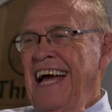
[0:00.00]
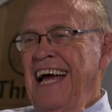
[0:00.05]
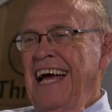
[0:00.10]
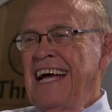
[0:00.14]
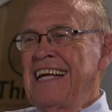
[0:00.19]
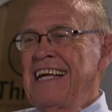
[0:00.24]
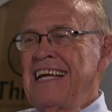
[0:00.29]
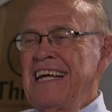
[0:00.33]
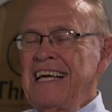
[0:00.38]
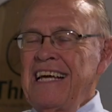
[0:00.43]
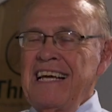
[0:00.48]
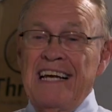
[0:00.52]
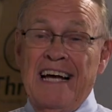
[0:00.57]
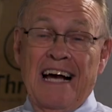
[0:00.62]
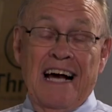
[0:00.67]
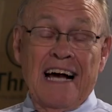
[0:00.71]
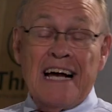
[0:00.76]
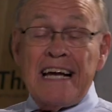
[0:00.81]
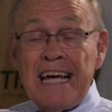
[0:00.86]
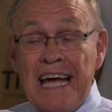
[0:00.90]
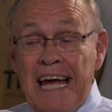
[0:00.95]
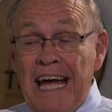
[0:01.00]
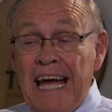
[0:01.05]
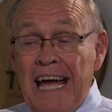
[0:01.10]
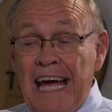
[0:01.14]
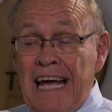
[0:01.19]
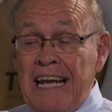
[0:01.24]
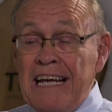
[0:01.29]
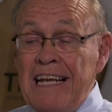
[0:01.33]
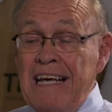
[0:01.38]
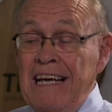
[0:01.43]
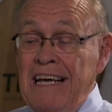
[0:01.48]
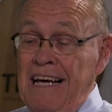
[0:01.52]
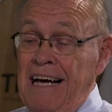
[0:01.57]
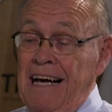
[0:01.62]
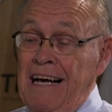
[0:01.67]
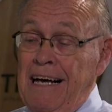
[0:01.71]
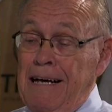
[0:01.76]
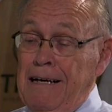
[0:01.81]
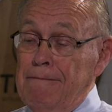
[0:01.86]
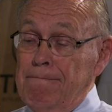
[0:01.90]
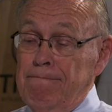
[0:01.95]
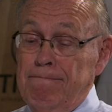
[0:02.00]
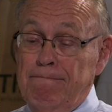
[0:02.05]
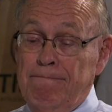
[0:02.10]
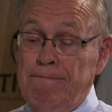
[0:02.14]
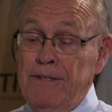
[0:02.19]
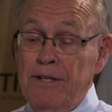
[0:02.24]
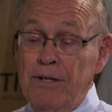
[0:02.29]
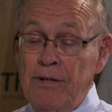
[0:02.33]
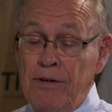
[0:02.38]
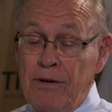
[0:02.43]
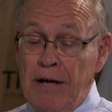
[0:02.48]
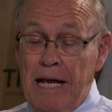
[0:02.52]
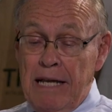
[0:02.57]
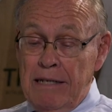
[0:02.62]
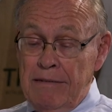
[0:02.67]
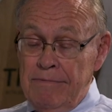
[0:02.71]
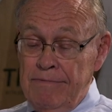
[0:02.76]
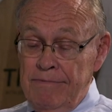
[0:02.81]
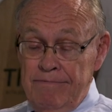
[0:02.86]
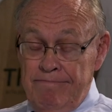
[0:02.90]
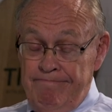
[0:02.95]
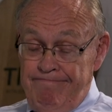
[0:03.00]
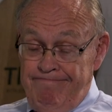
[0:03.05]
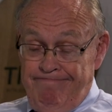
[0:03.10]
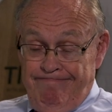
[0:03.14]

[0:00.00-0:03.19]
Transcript: And again, uh, the great